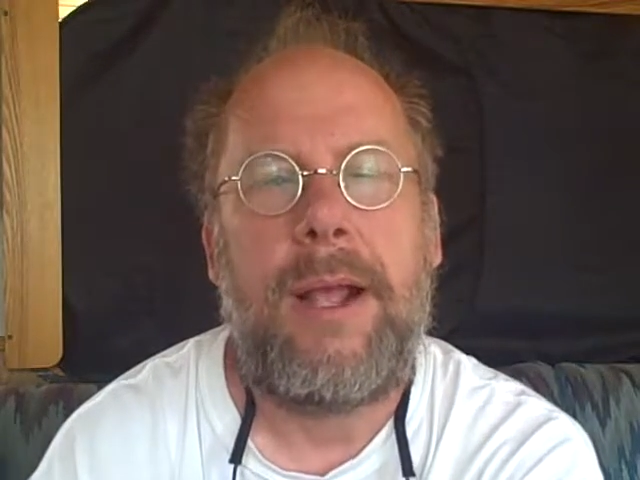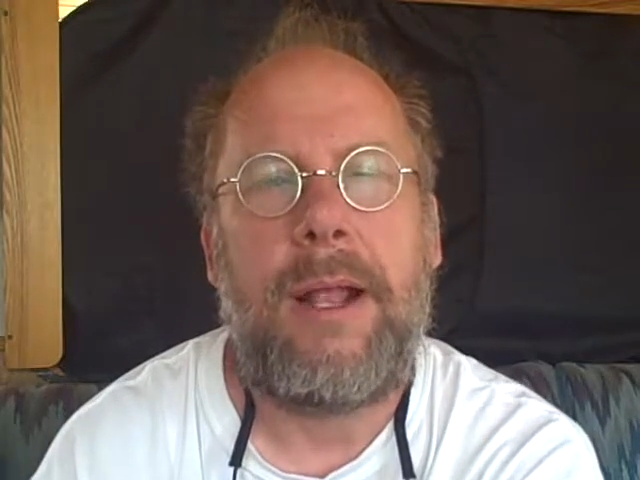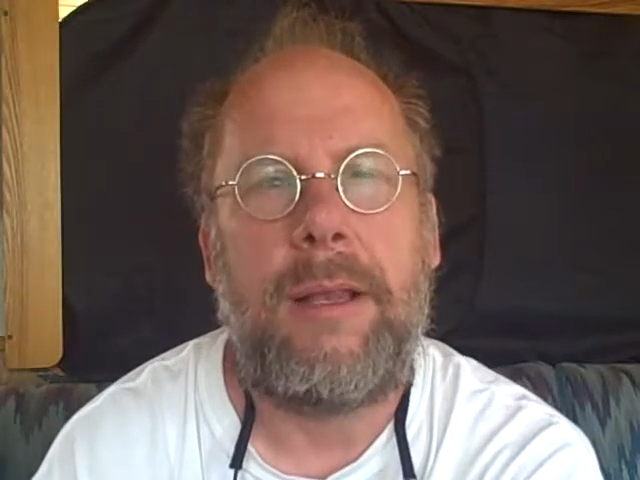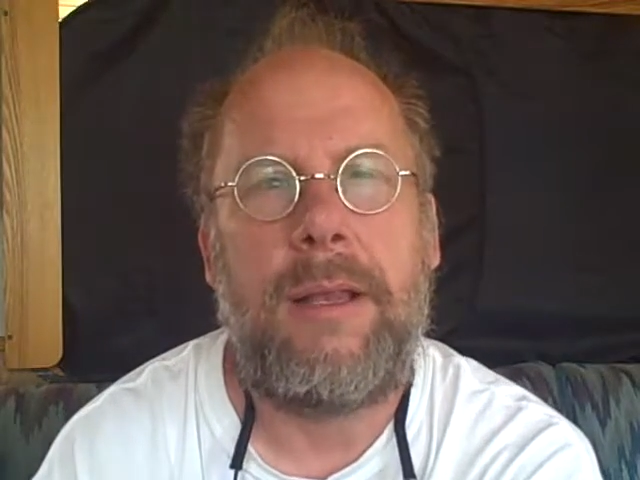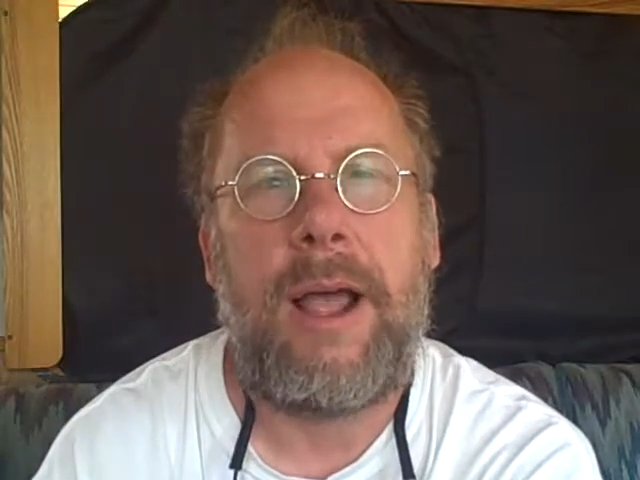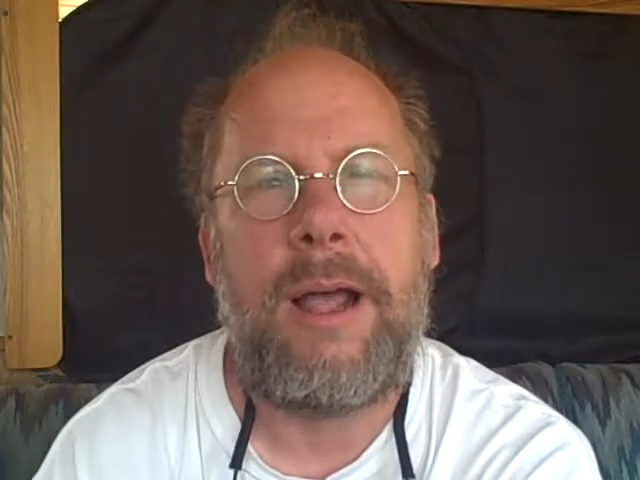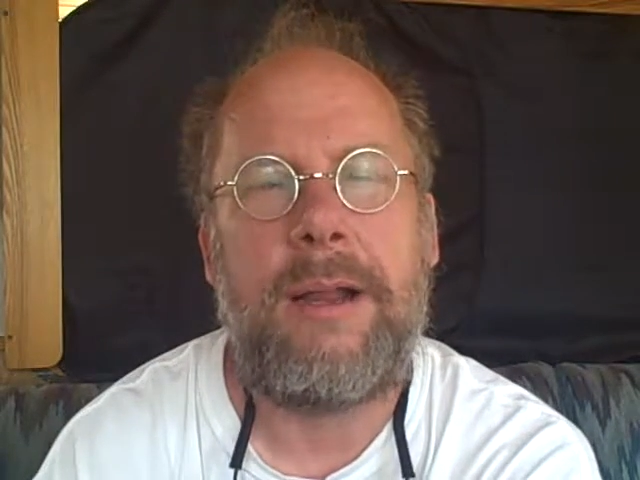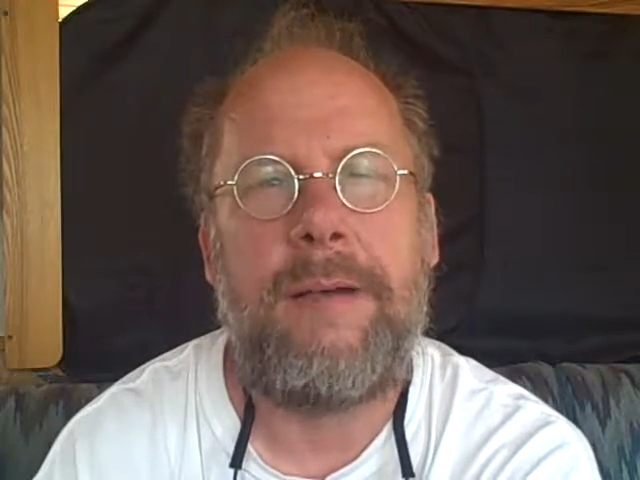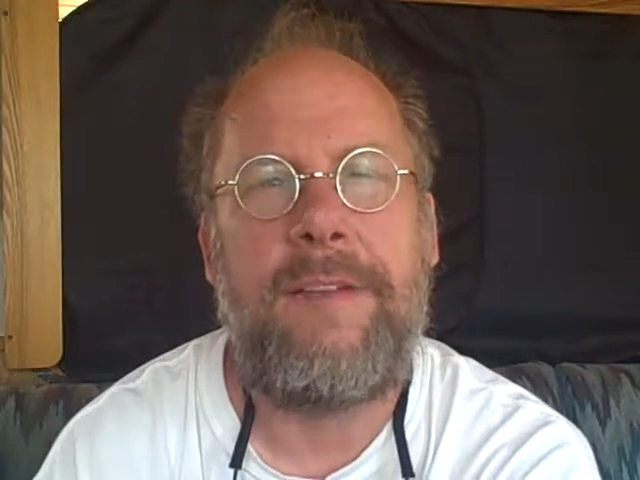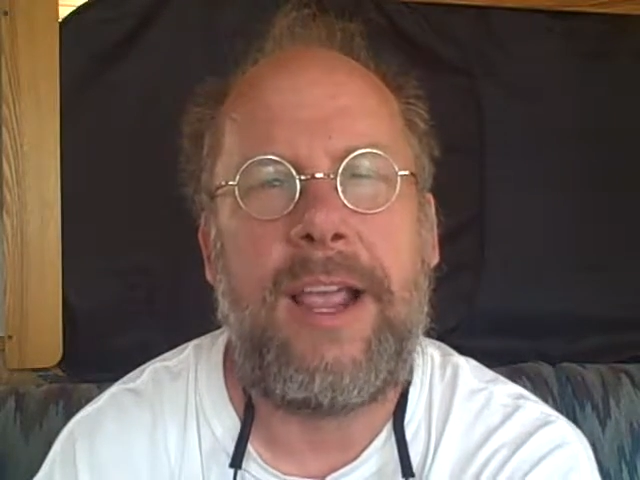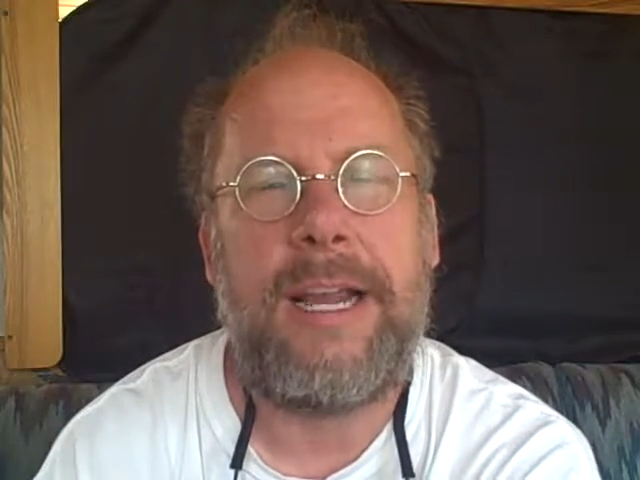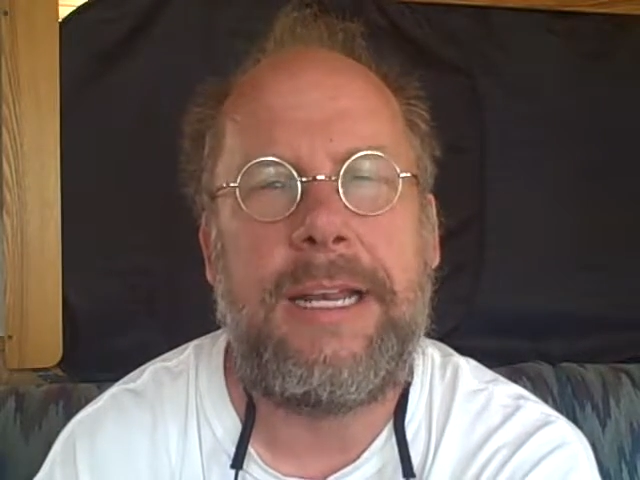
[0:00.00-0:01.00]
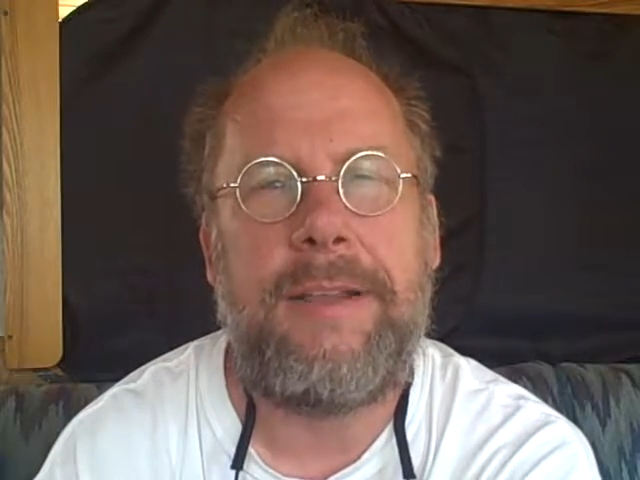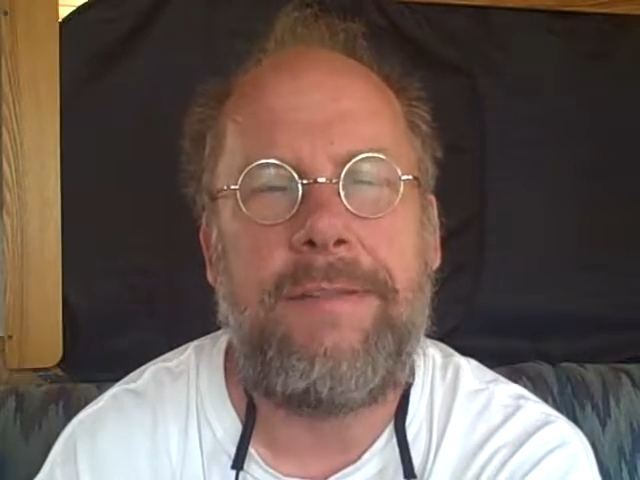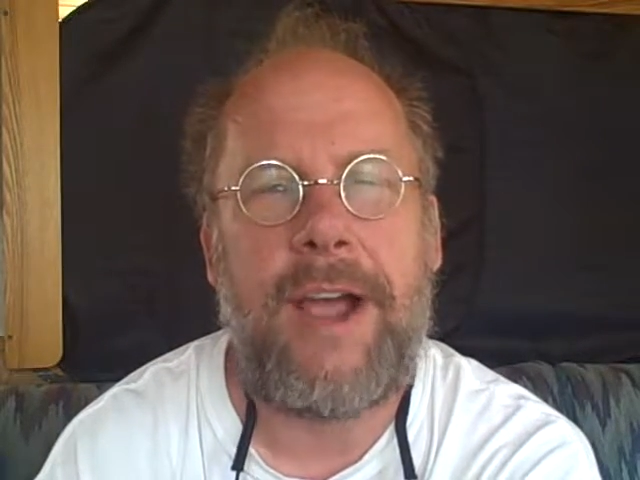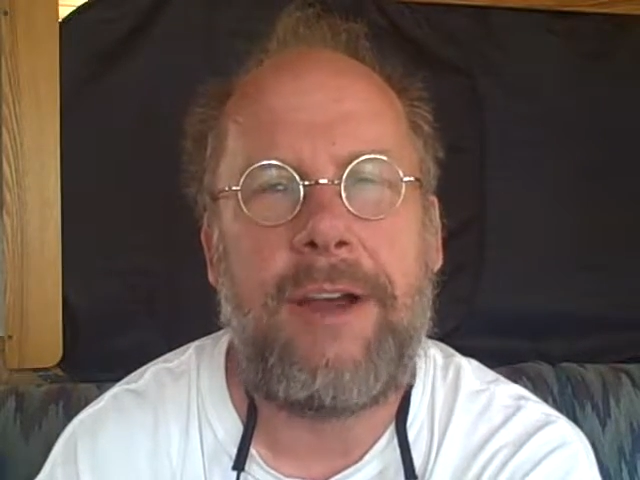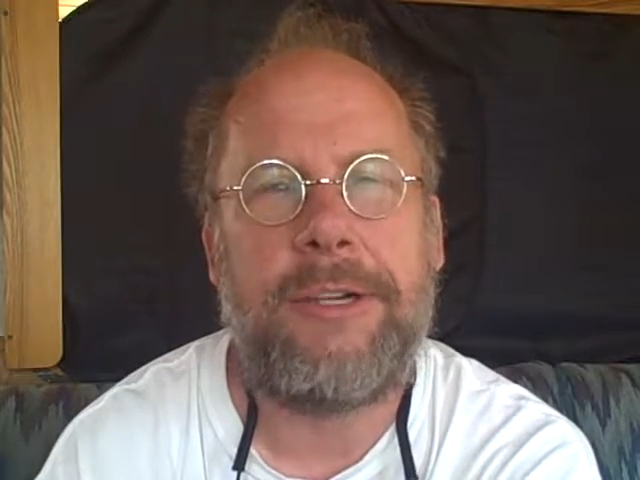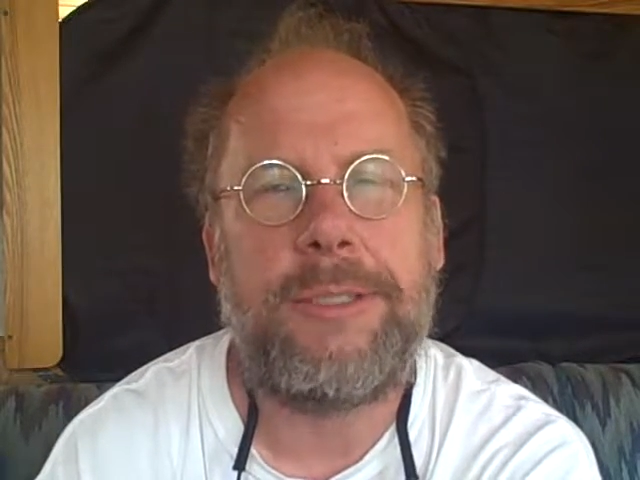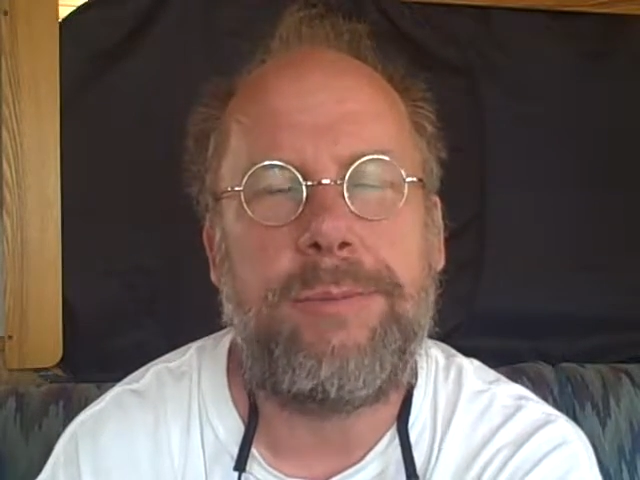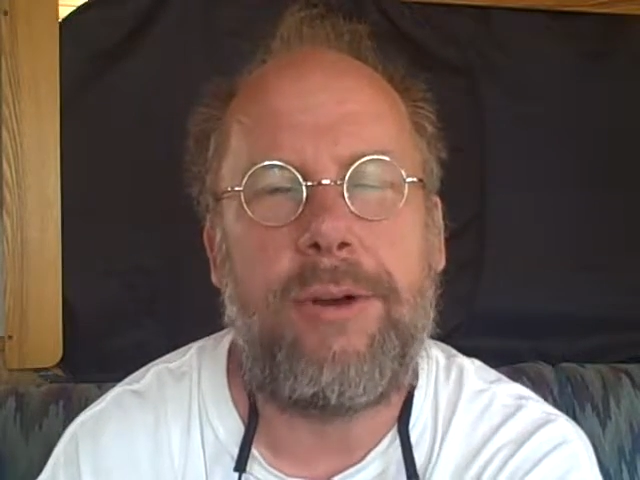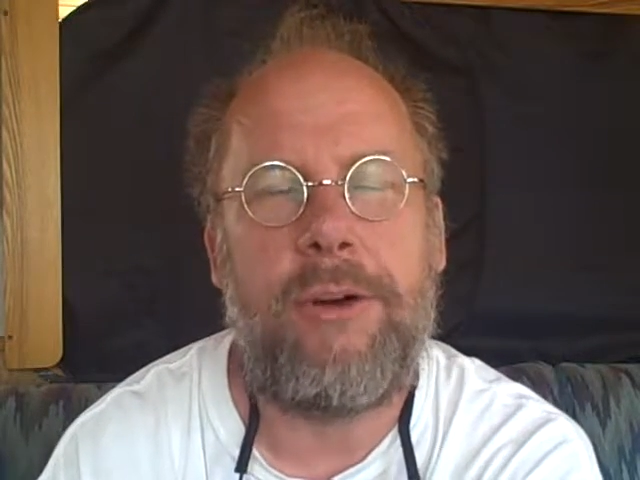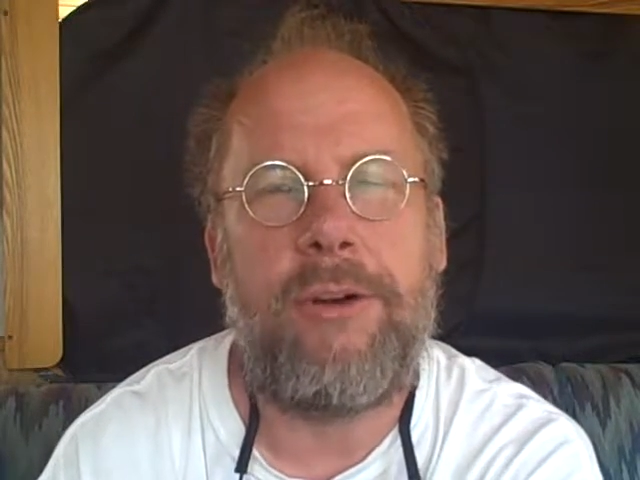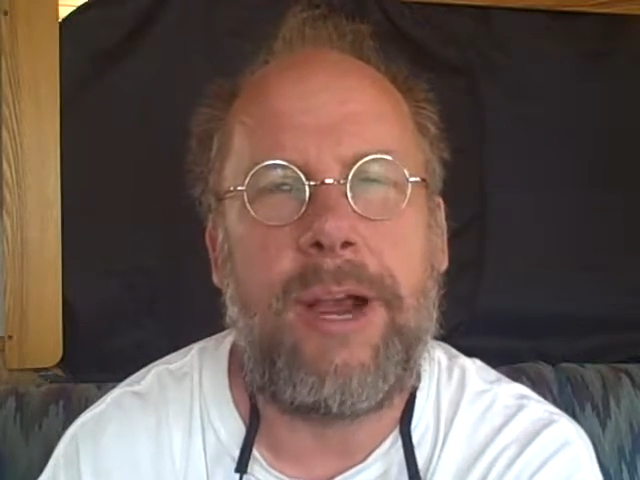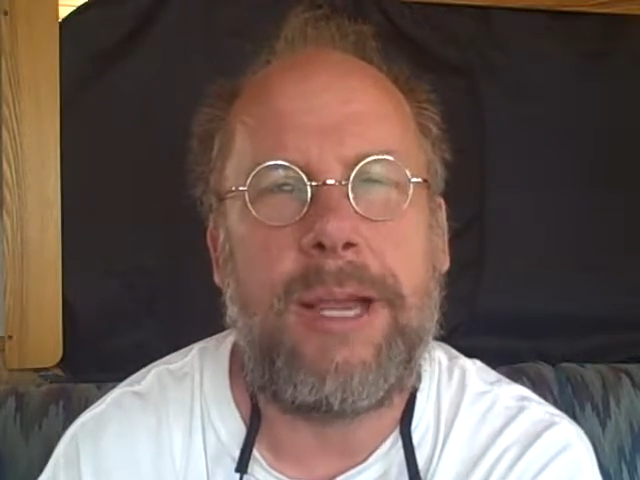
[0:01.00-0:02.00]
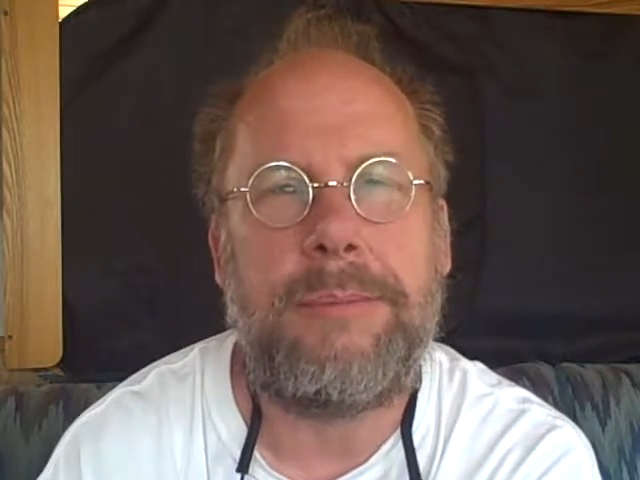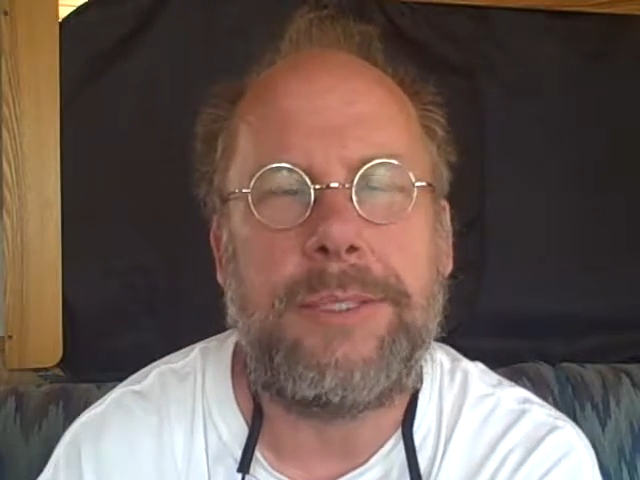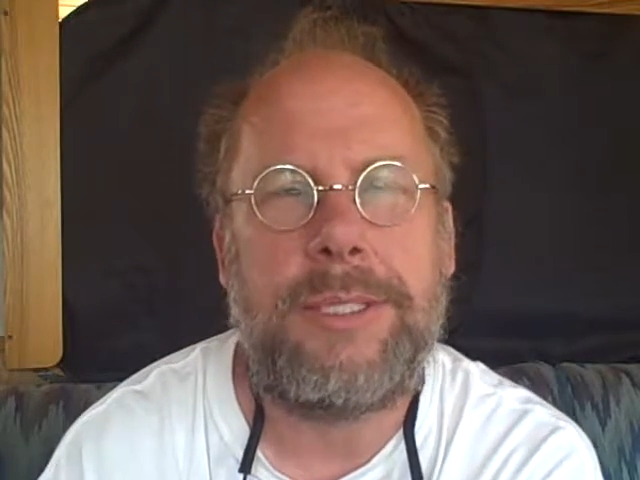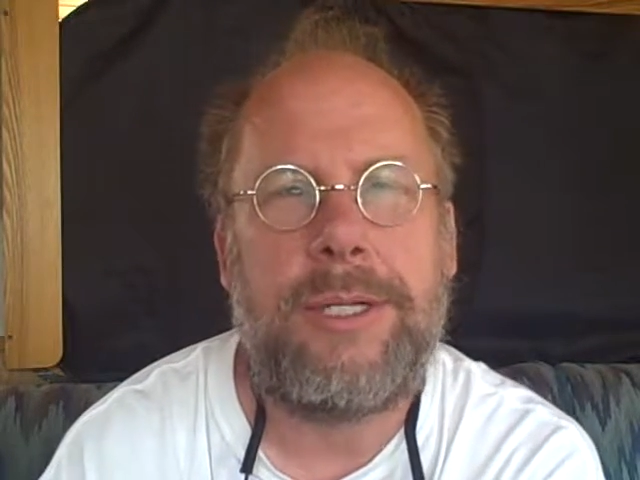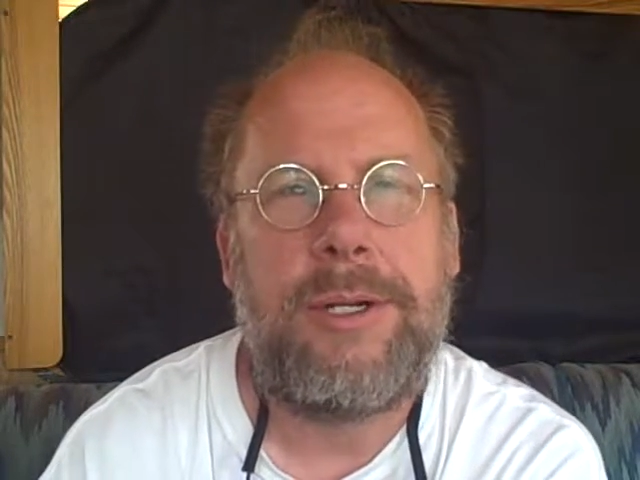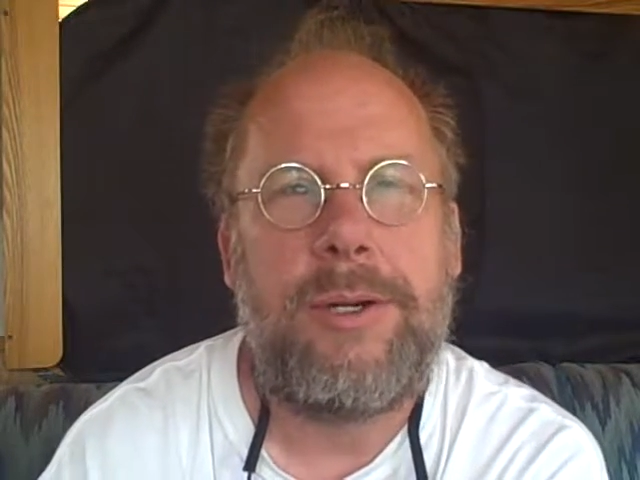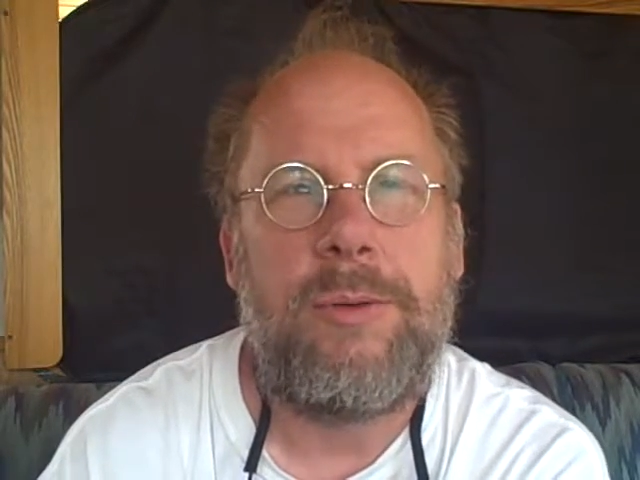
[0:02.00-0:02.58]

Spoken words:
a lot of antivirus programs